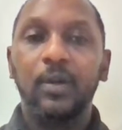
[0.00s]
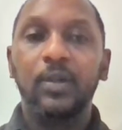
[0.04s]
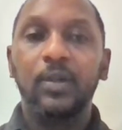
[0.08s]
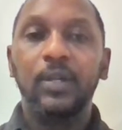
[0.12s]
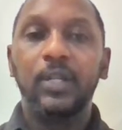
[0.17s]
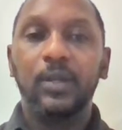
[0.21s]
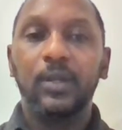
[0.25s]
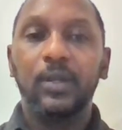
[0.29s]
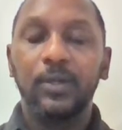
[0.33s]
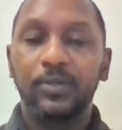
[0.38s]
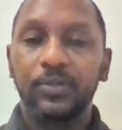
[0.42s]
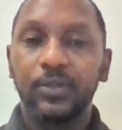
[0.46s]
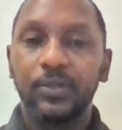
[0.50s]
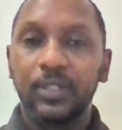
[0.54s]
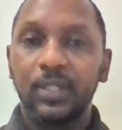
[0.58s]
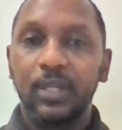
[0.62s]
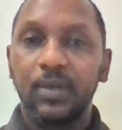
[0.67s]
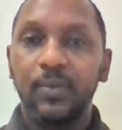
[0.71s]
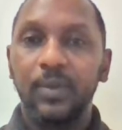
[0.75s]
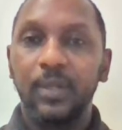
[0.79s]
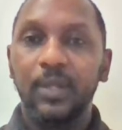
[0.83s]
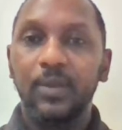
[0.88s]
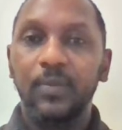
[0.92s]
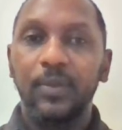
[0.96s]
all the countries
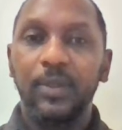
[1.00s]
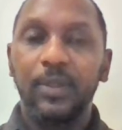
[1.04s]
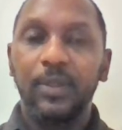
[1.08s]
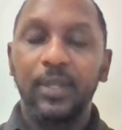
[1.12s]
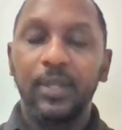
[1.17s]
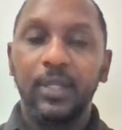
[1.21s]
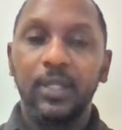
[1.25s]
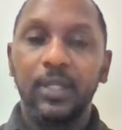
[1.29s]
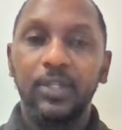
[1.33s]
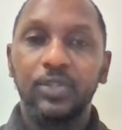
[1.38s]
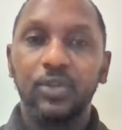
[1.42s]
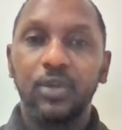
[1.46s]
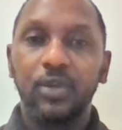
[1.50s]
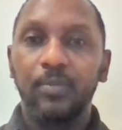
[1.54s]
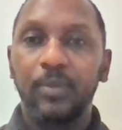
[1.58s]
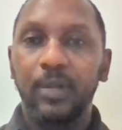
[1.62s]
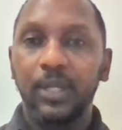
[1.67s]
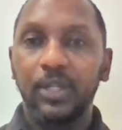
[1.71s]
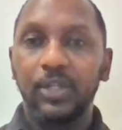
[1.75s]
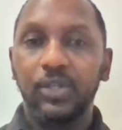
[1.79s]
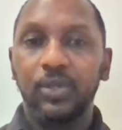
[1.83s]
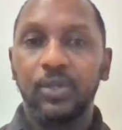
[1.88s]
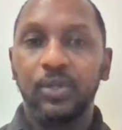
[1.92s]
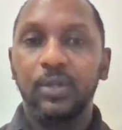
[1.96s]
that where they within the
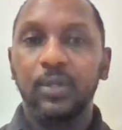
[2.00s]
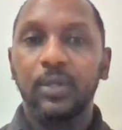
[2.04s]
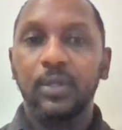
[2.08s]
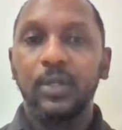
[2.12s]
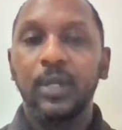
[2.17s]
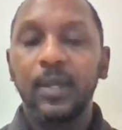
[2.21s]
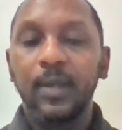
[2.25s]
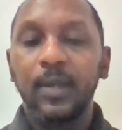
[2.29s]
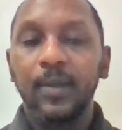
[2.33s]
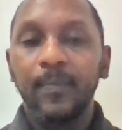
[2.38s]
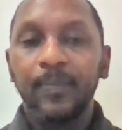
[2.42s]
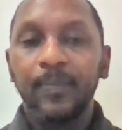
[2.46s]
sub-region,